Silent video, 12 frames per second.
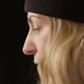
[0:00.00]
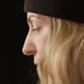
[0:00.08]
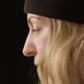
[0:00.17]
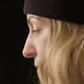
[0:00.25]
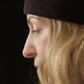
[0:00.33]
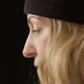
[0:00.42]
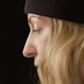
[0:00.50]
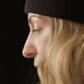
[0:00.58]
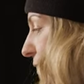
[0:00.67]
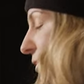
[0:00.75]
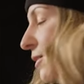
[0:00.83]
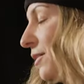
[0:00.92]
And
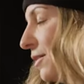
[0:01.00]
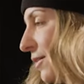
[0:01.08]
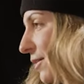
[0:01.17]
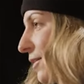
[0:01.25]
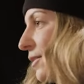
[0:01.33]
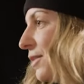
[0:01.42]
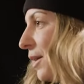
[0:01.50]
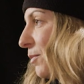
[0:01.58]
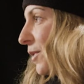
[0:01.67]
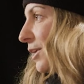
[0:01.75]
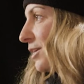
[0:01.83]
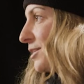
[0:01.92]
that
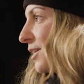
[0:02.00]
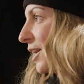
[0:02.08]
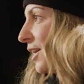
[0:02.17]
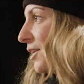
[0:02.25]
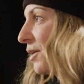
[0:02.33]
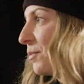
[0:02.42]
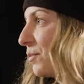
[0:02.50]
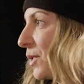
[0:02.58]
being said,